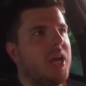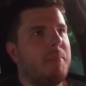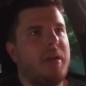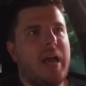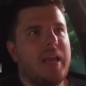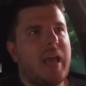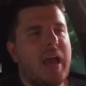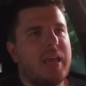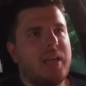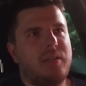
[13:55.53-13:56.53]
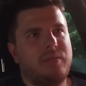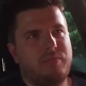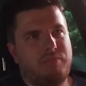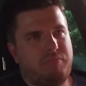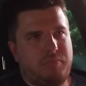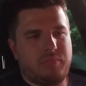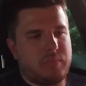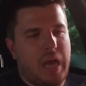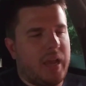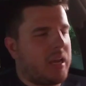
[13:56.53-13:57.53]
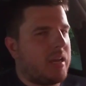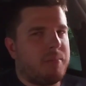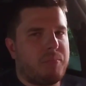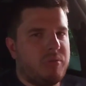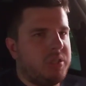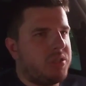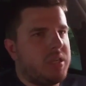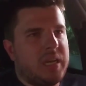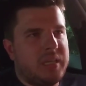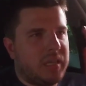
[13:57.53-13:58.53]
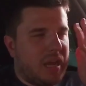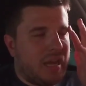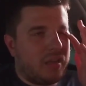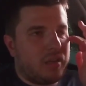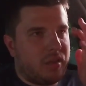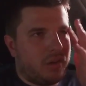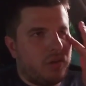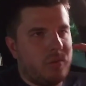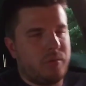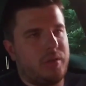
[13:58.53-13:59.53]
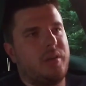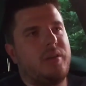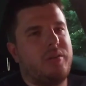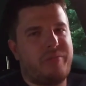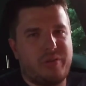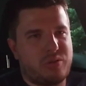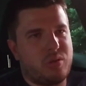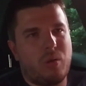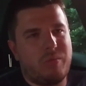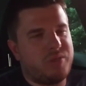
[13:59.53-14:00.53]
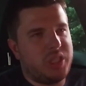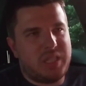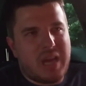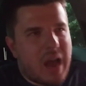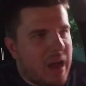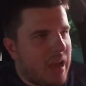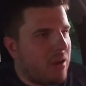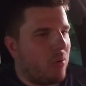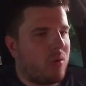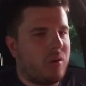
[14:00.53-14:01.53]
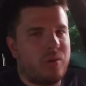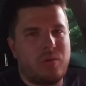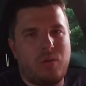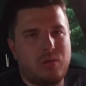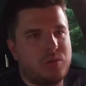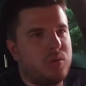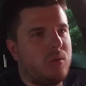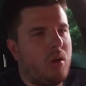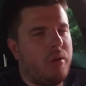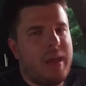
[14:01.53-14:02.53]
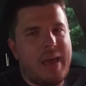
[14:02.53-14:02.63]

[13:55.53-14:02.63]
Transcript: But like I can appreciate like the first Golf GTI or an old school Honda